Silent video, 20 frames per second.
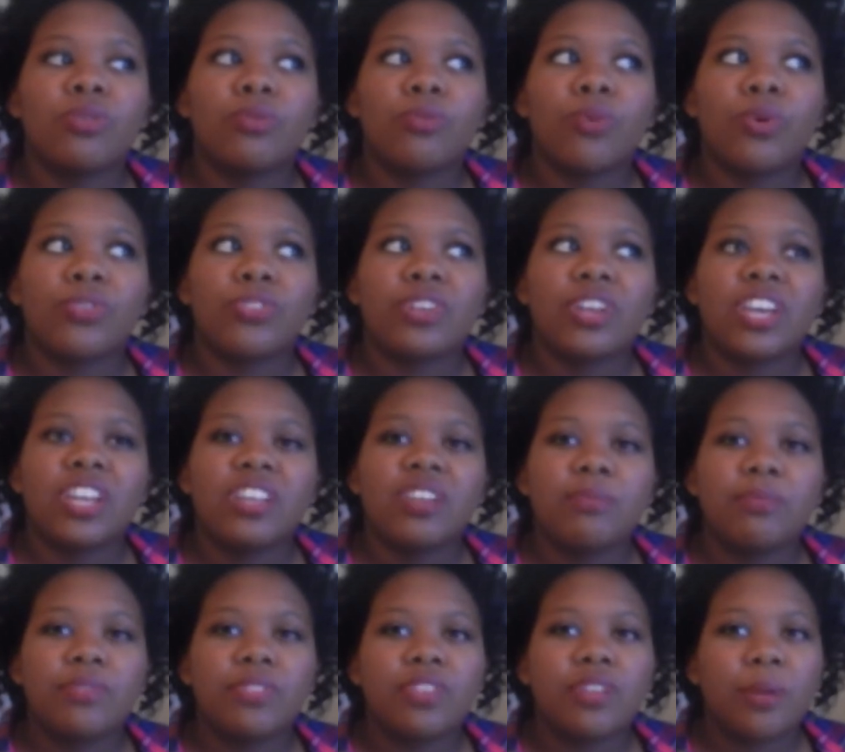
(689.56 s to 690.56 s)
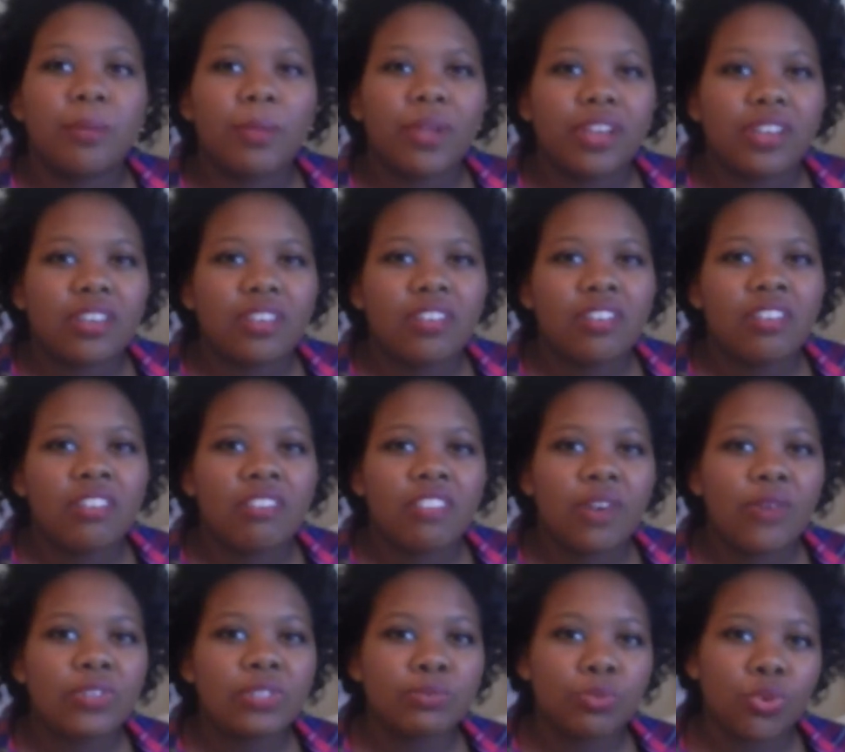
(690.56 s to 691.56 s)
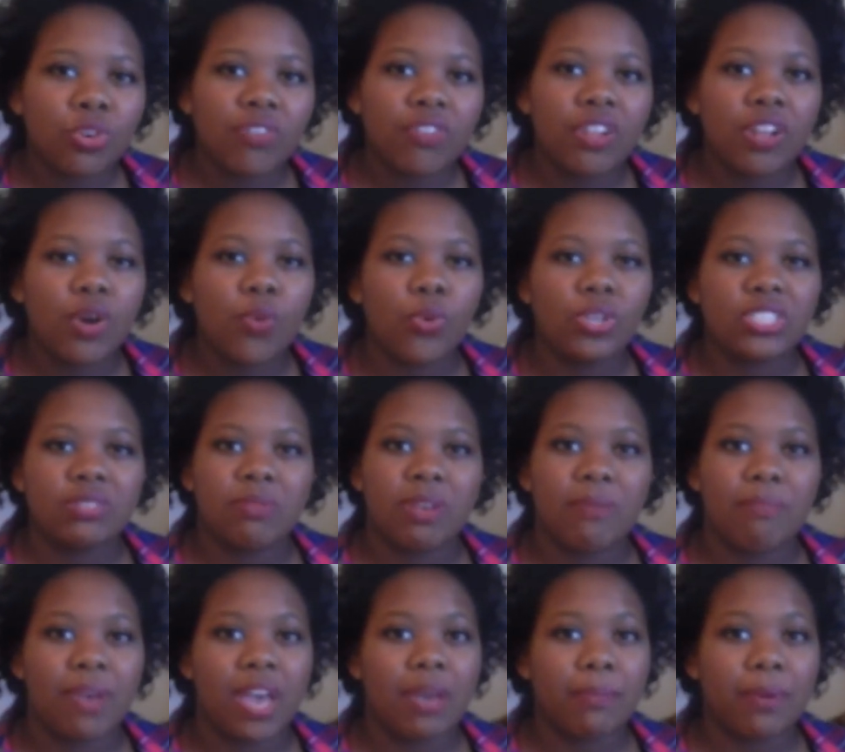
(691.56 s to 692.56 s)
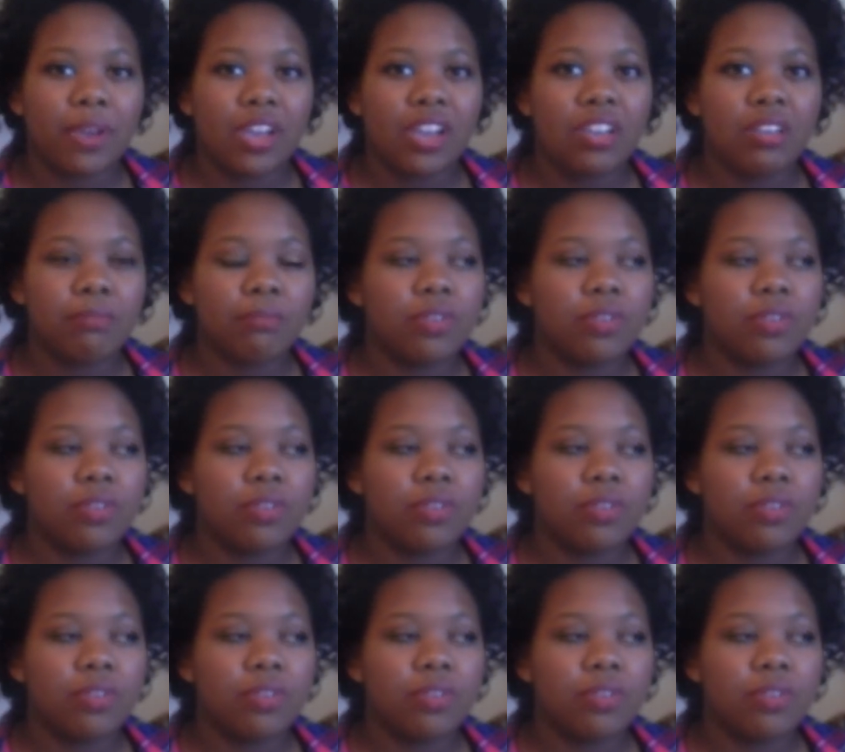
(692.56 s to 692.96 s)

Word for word: one thing I did, but then I'm like, that was more like a what's my backpack,